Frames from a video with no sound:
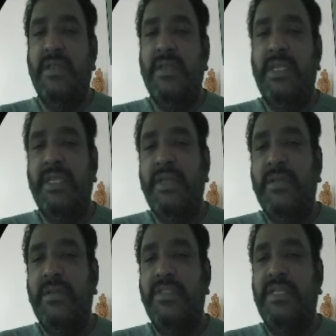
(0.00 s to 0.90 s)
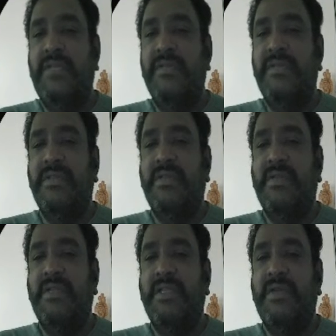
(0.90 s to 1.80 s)
Anyhow, we will check with the
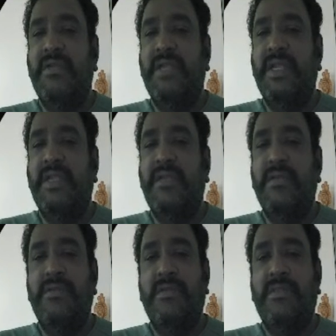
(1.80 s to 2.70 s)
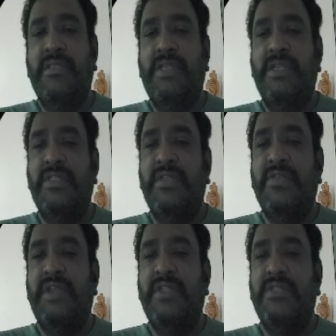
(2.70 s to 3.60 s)
17 equal to 8. So this condition
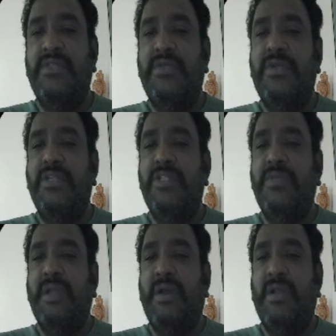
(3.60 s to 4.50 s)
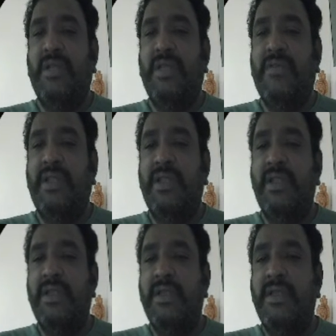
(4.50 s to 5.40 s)
fails, it won't display all equal.
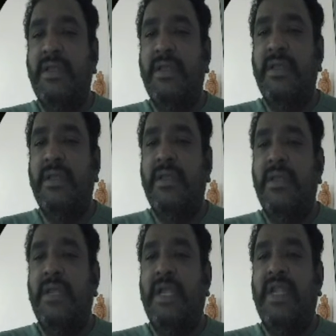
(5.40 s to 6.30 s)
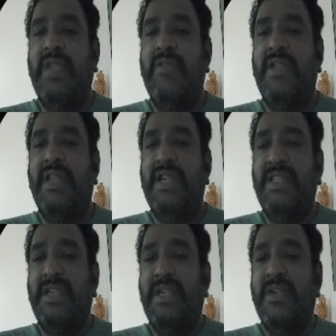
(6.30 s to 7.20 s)
And n1 greater than
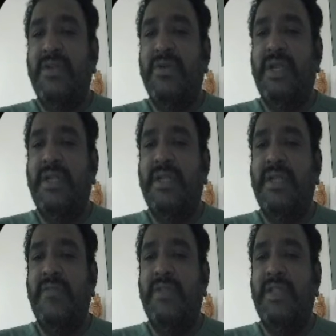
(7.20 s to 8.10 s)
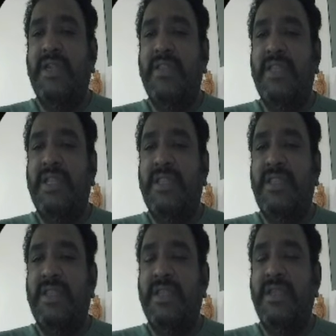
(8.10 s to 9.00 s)
n2 and n1 greater than
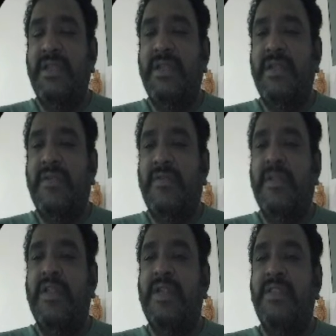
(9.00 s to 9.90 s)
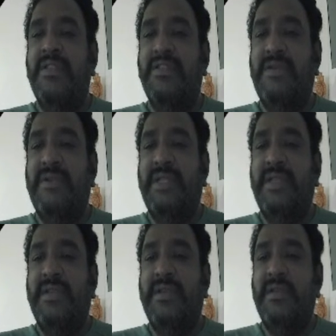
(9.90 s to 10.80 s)
n3, 12 greater than 17,
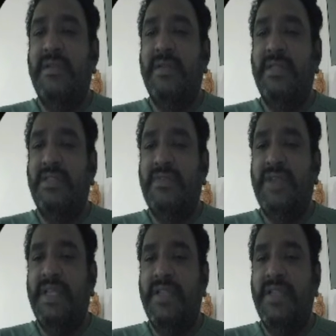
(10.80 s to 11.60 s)
it's a fail.